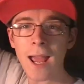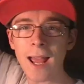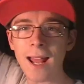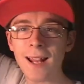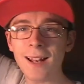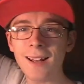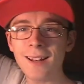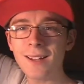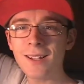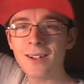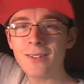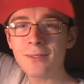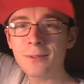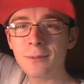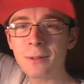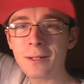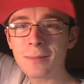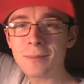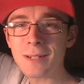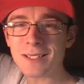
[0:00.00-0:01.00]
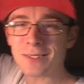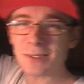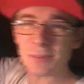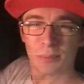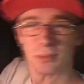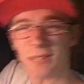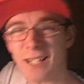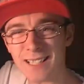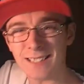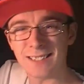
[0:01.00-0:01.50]
Hello and welcome back to a
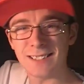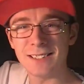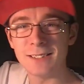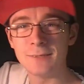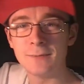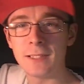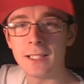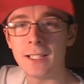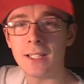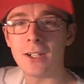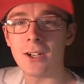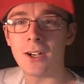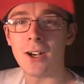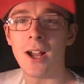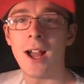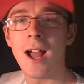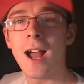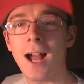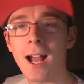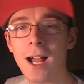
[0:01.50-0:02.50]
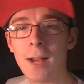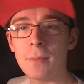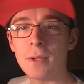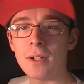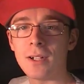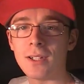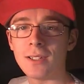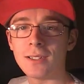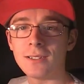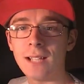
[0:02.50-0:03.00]
brand new video. I'm
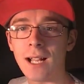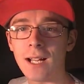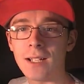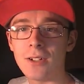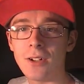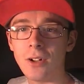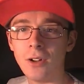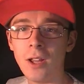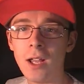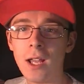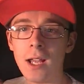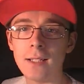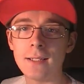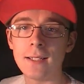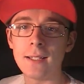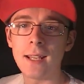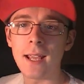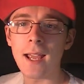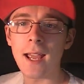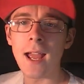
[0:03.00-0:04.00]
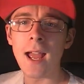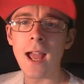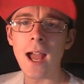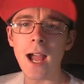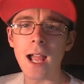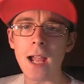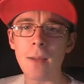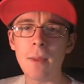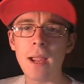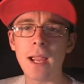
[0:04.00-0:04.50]
your host Daniel, and today
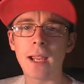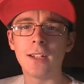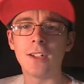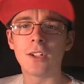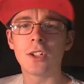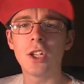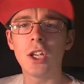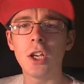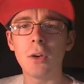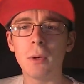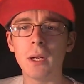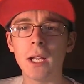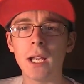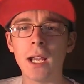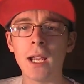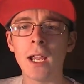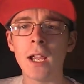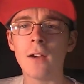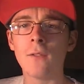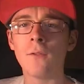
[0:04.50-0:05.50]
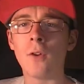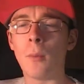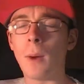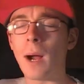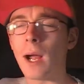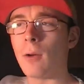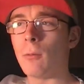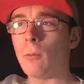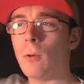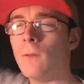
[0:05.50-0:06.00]
I am making a Q&A for
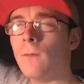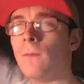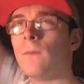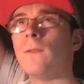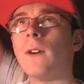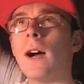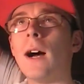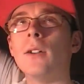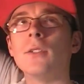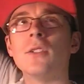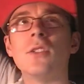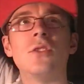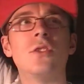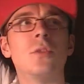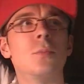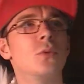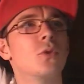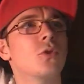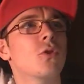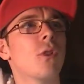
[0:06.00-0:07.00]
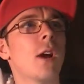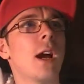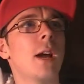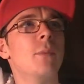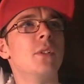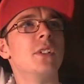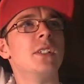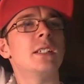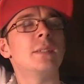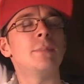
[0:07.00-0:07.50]
my 1000
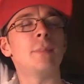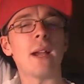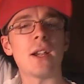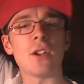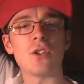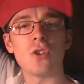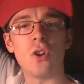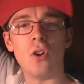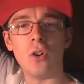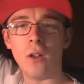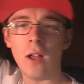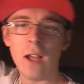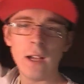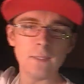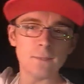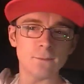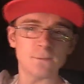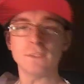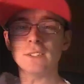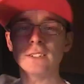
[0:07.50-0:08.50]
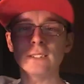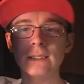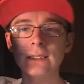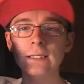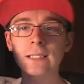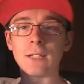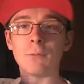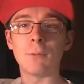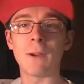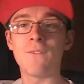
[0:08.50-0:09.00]
subscribers special.
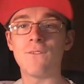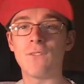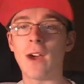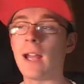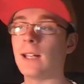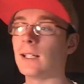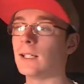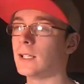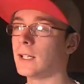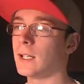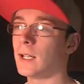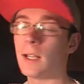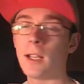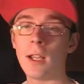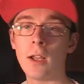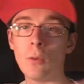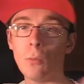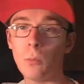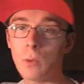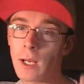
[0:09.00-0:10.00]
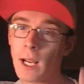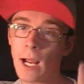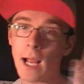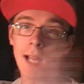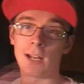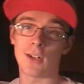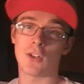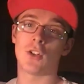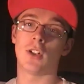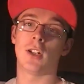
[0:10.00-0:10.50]
Fucking we finally did it. We
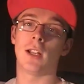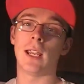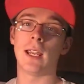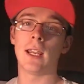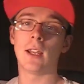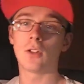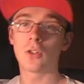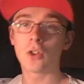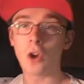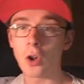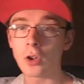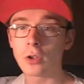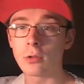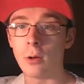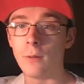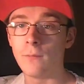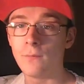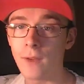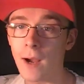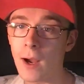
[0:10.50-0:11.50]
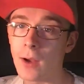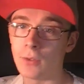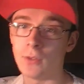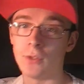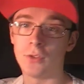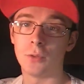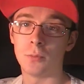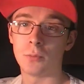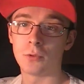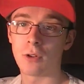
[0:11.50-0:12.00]
actually got to
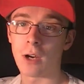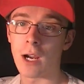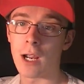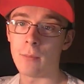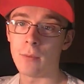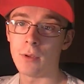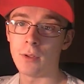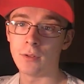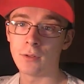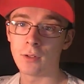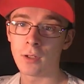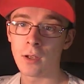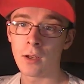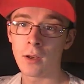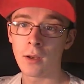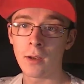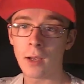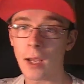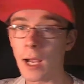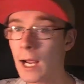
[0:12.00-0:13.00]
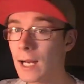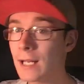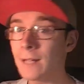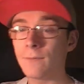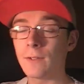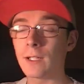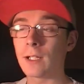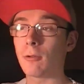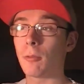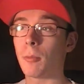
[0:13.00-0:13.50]
1000 subscribers. I
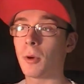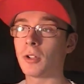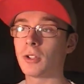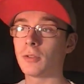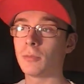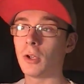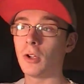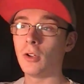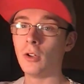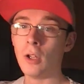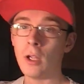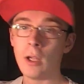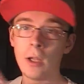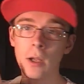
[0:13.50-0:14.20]
didn't think it was possible.